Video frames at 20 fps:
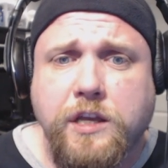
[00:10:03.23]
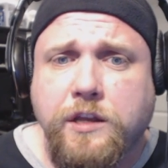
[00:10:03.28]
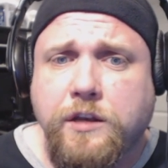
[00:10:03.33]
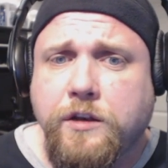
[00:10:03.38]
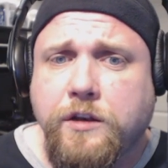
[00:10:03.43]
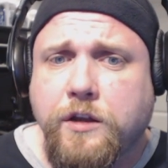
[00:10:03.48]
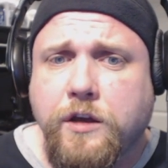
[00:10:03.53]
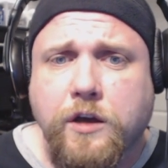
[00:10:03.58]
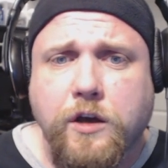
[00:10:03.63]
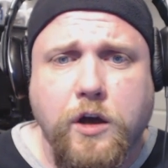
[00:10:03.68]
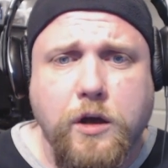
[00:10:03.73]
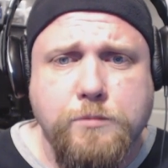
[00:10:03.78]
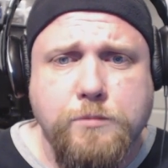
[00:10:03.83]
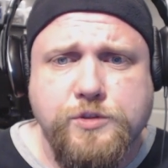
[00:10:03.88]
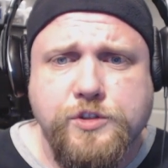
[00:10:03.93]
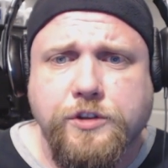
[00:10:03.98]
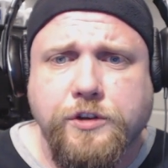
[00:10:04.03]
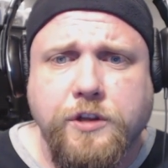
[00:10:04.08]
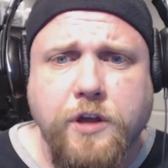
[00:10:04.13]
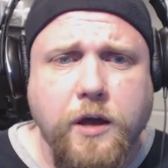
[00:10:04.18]
in uh,
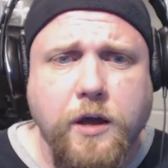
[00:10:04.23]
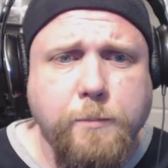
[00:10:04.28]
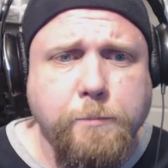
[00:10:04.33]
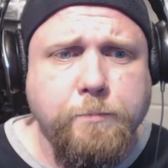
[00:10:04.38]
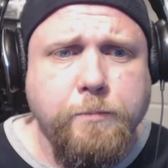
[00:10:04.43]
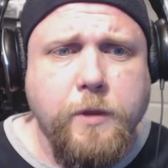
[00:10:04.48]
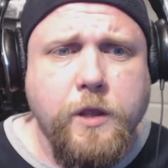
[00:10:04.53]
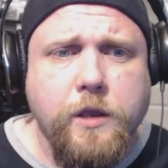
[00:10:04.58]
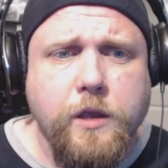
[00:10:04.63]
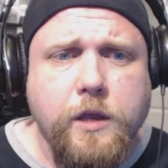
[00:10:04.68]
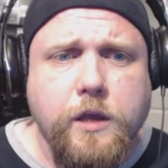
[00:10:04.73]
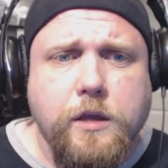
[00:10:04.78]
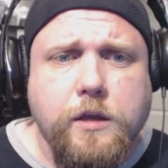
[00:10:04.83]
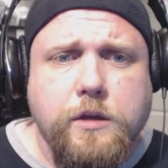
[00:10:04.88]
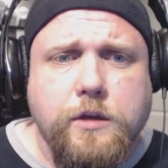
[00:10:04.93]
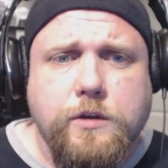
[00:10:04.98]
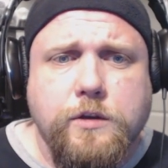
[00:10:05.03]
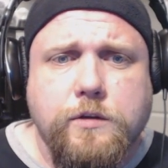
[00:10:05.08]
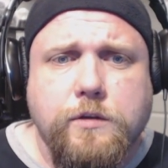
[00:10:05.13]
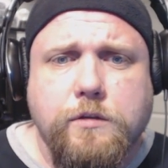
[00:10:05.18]
Amsterdam,
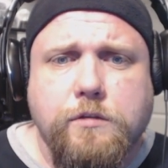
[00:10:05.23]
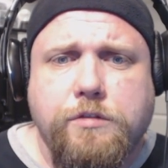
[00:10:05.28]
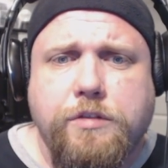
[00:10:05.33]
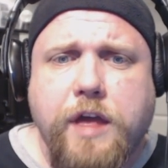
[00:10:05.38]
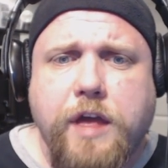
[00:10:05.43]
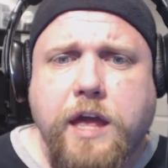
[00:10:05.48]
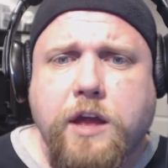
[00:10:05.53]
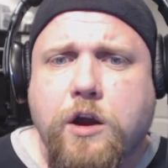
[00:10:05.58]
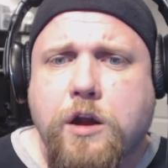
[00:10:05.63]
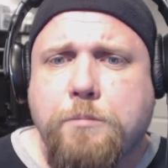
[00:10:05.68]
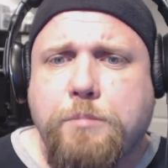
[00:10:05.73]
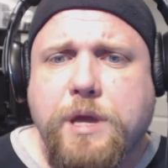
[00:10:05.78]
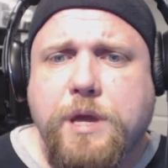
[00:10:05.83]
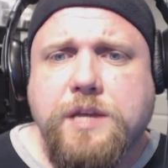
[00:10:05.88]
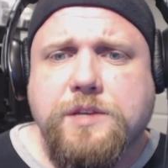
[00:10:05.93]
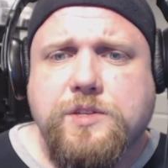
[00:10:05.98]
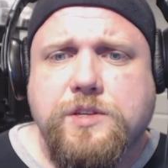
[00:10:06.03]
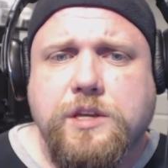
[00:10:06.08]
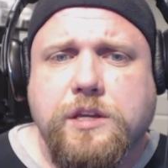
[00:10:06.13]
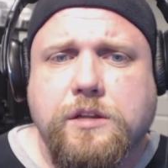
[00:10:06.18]
they are
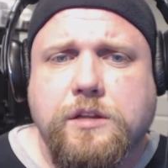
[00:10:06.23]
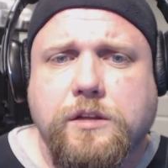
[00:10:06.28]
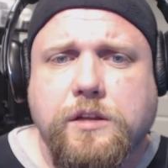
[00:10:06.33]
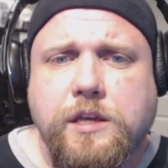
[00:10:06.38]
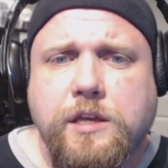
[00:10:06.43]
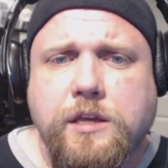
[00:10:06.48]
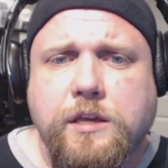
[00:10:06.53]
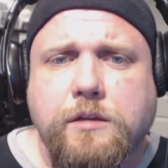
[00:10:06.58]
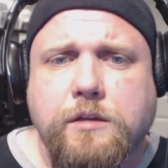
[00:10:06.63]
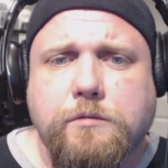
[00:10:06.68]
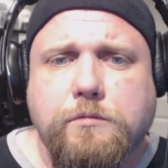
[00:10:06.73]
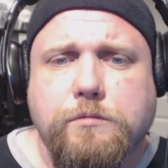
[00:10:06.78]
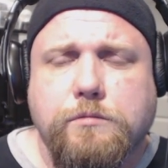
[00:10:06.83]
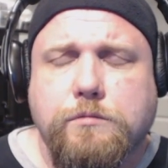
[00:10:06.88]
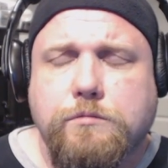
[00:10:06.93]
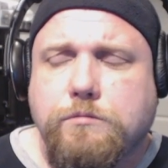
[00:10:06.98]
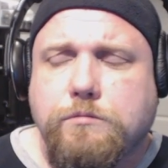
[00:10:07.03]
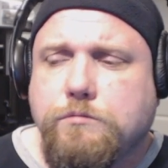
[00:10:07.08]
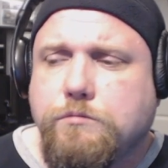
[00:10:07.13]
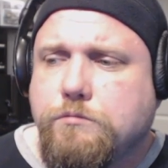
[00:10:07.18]
basically
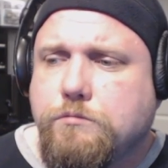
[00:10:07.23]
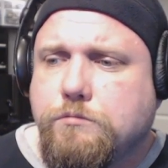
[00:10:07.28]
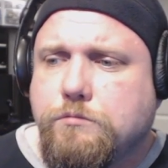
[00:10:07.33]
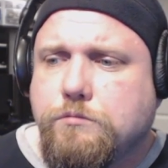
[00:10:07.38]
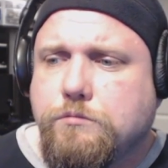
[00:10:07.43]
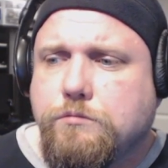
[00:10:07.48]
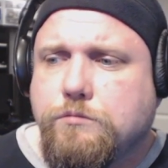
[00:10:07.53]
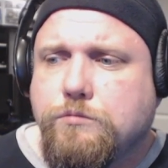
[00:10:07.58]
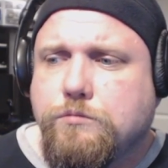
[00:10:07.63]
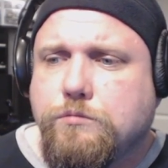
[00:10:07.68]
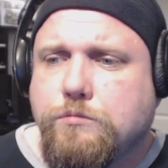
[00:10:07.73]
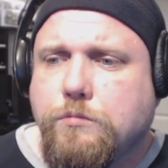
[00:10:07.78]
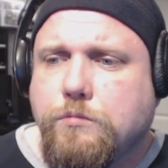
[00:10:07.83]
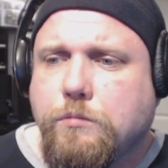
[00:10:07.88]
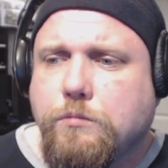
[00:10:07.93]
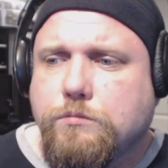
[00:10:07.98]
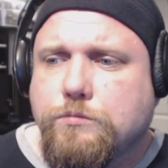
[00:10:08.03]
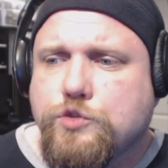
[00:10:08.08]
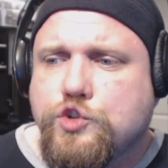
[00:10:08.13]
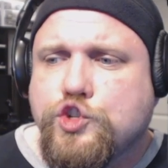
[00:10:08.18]

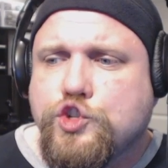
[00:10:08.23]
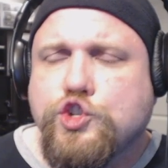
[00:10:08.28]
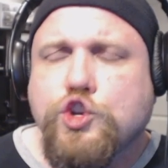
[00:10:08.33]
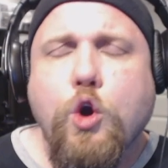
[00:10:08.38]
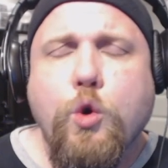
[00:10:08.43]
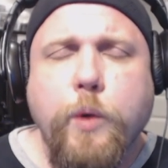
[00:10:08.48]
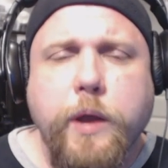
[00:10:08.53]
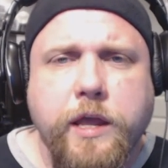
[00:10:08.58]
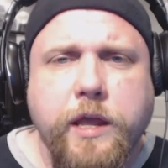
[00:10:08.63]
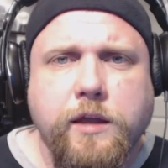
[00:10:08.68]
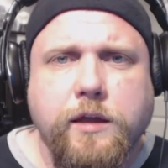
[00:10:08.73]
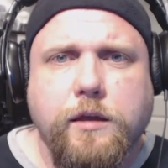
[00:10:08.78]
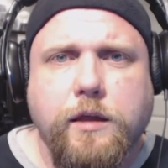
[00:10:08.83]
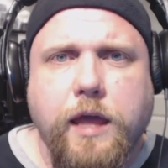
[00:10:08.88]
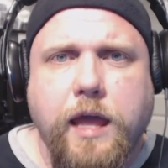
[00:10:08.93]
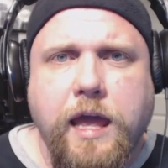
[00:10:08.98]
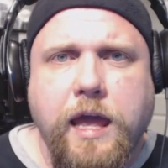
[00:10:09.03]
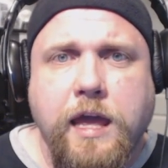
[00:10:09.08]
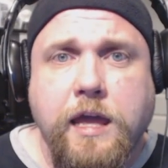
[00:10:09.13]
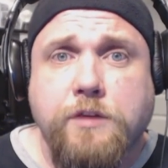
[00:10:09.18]
showing
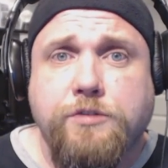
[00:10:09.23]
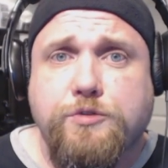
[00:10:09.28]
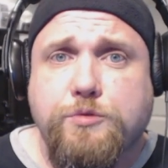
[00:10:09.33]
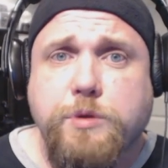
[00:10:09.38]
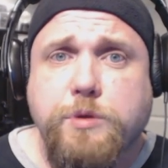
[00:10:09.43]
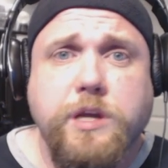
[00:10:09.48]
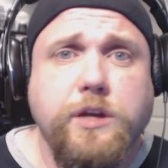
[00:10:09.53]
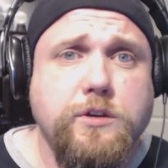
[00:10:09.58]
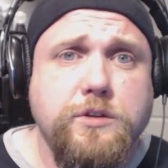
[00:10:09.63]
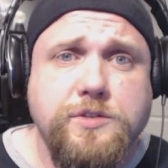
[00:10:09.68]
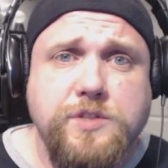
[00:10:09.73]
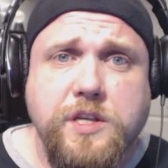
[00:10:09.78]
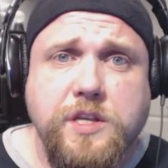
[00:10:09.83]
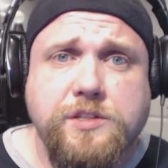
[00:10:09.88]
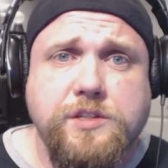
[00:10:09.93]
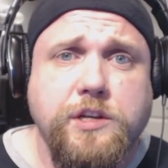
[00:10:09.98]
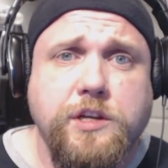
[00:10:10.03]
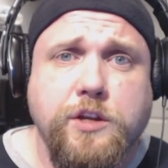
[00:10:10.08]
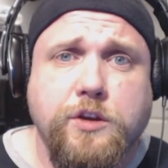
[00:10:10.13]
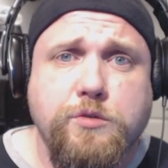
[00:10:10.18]
a
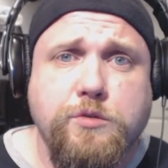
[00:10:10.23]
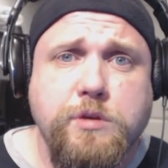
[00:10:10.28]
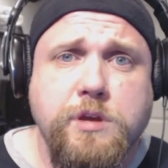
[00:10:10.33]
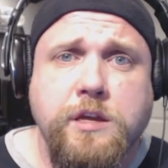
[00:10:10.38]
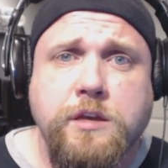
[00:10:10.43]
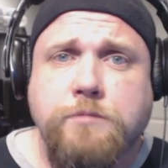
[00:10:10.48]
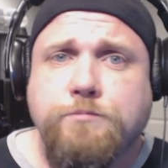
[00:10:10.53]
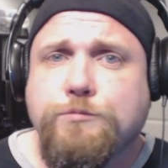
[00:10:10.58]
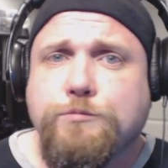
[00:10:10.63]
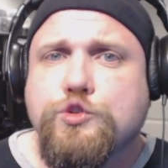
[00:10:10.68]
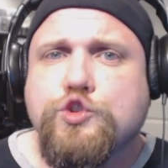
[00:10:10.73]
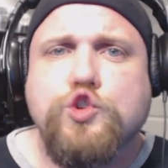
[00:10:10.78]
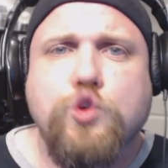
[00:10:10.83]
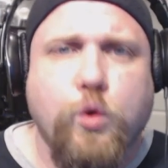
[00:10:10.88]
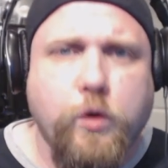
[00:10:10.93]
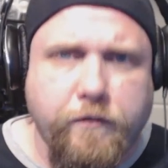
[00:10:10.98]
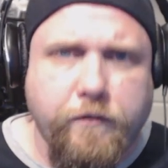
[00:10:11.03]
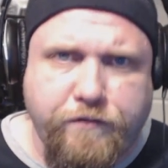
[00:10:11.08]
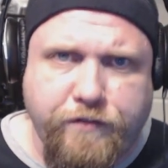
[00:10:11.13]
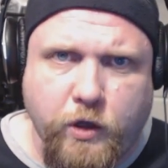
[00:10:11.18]
360 degree
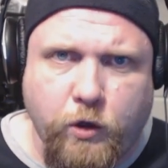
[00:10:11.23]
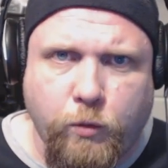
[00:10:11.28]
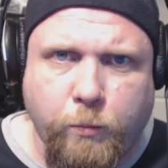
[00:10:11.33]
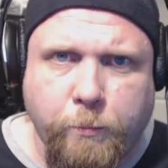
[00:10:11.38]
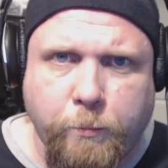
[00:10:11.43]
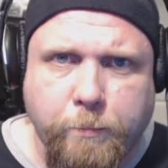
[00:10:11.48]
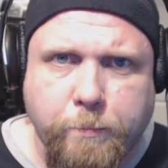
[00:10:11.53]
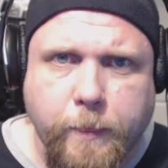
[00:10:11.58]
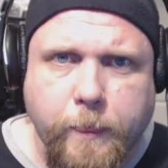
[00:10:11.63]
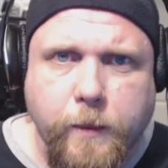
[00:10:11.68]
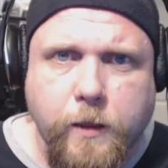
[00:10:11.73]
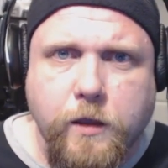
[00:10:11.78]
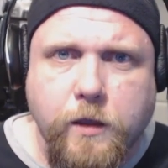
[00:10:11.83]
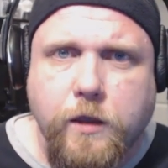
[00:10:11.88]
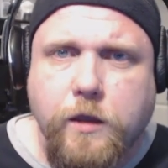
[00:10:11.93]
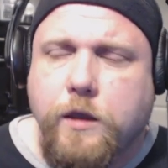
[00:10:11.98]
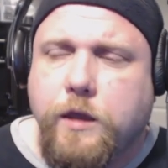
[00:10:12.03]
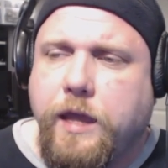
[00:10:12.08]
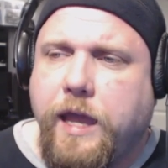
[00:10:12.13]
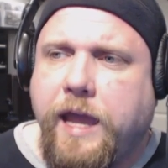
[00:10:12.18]
short film.
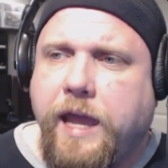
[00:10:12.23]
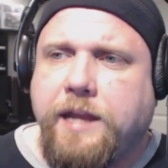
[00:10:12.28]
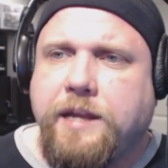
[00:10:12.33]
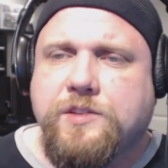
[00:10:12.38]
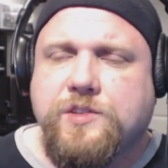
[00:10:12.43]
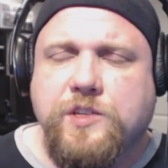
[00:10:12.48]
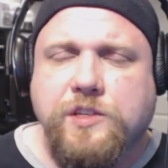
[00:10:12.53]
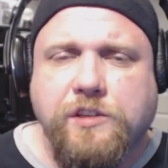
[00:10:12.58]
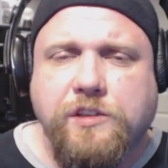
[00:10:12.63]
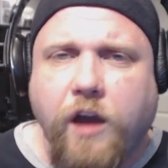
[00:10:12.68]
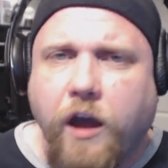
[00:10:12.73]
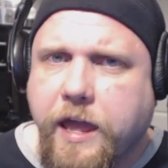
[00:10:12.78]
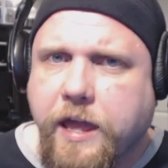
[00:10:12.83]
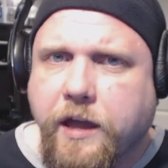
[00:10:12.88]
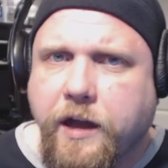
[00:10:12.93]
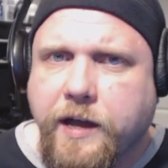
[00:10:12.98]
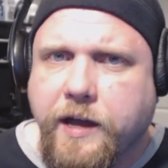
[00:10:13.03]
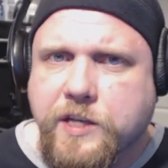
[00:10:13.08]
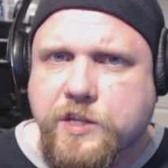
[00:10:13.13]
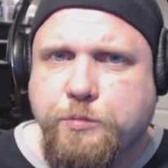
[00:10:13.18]
And it's a
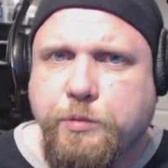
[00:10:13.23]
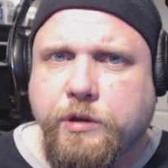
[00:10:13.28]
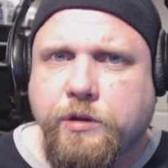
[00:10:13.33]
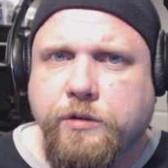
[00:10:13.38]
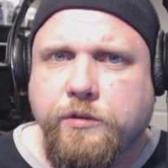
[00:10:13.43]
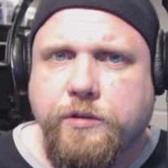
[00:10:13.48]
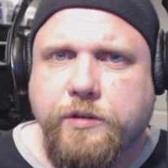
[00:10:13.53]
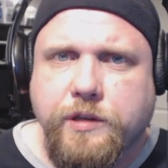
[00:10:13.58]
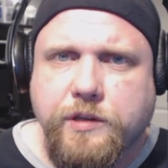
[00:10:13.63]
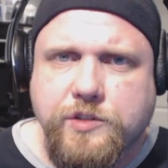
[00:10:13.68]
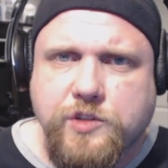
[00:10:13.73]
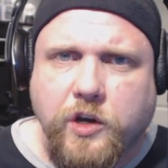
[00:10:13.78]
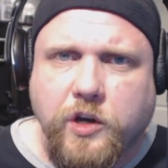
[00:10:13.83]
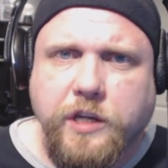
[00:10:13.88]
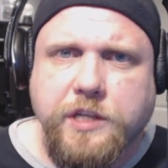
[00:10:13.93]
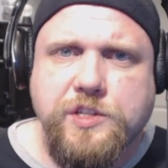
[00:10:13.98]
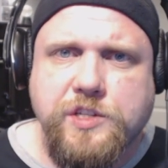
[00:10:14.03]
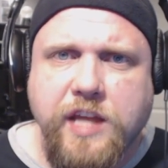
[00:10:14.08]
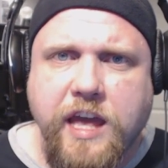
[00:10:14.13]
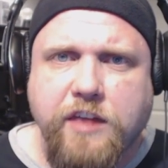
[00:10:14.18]
dying husband, he's
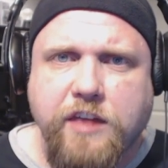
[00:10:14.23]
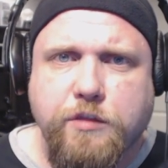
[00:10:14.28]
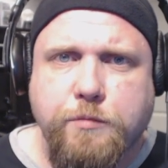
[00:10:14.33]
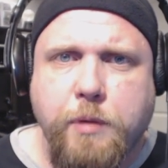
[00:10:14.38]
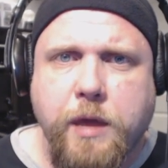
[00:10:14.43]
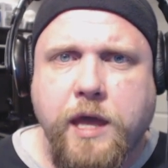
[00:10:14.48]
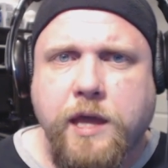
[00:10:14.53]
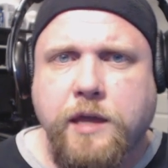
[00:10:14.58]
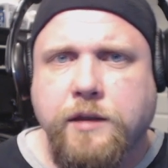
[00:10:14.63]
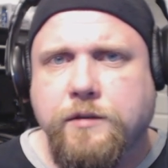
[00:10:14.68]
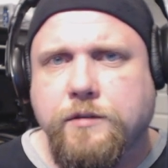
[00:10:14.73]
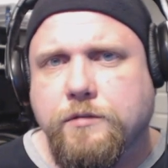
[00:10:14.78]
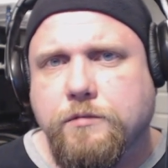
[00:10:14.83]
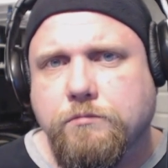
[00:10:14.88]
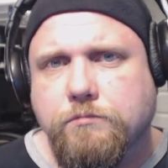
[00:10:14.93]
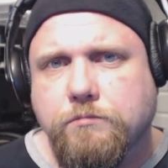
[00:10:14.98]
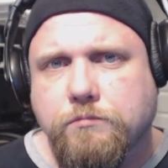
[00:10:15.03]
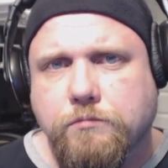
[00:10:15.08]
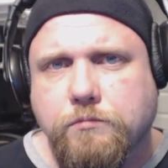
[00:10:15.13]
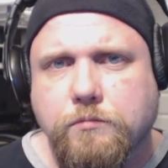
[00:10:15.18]
on his deathbed,
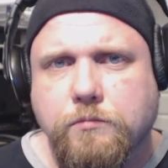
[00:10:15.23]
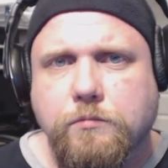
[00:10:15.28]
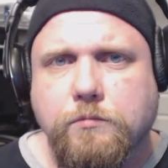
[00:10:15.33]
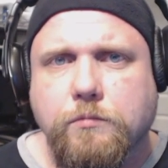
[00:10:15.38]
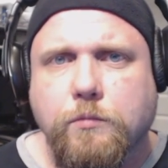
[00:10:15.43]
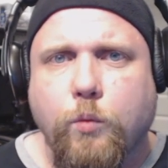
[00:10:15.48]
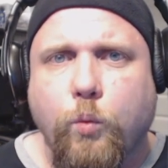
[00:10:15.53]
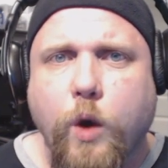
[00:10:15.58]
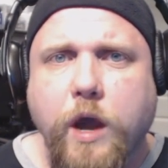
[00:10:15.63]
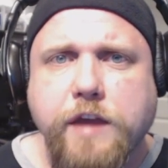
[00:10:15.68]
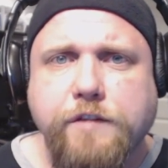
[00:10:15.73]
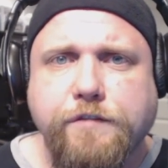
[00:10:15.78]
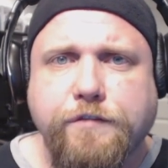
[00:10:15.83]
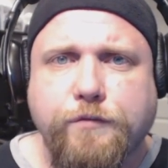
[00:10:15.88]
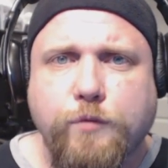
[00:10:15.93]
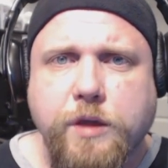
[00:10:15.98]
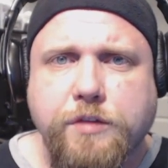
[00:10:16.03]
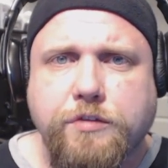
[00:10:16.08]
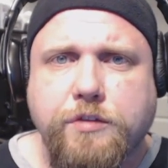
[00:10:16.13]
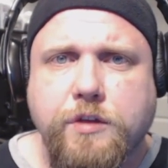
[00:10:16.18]

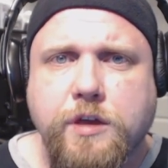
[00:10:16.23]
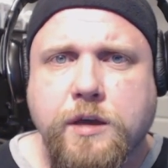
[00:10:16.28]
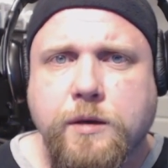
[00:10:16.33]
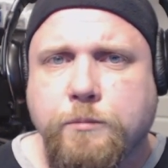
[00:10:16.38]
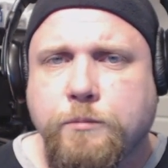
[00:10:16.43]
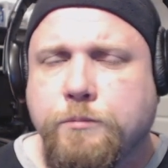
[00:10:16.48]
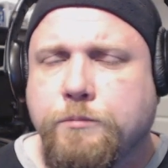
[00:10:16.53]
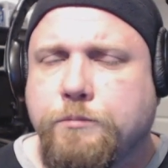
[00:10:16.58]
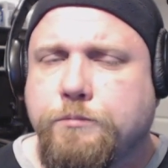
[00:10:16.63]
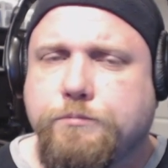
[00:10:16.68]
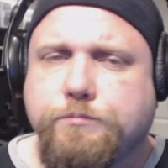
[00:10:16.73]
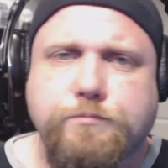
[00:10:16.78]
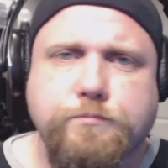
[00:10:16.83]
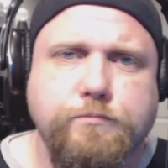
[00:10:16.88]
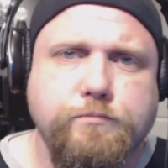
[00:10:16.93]
wife with him,